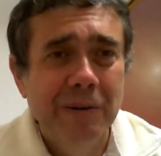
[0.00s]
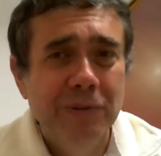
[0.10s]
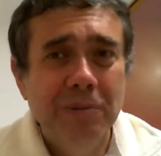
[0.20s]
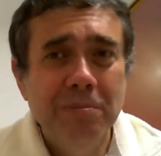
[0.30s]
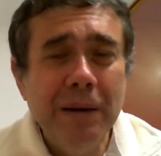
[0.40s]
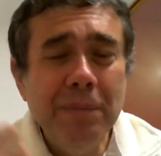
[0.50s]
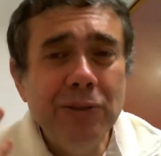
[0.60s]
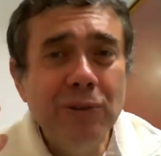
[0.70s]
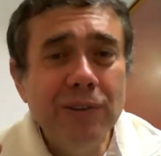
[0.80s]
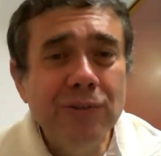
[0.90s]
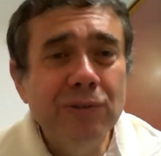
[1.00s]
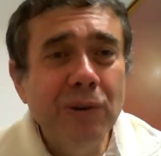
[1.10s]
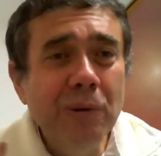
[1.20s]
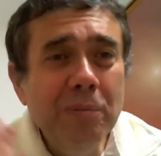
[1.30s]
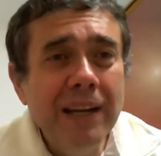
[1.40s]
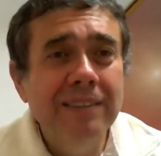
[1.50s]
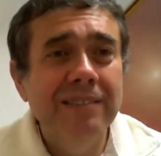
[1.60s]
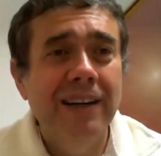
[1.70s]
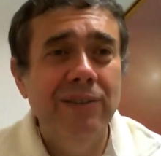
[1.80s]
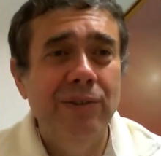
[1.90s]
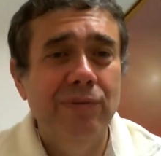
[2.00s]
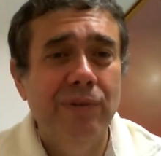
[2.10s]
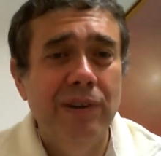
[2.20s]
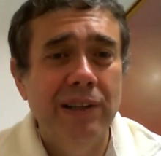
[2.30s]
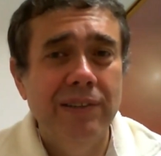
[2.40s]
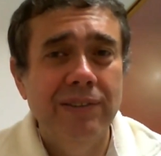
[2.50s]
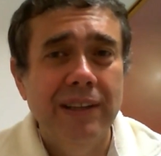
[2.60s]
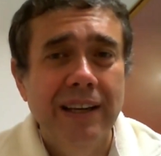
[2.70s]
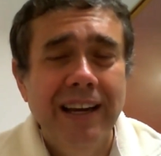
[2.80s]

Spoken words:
So Baba talks so many titles for us.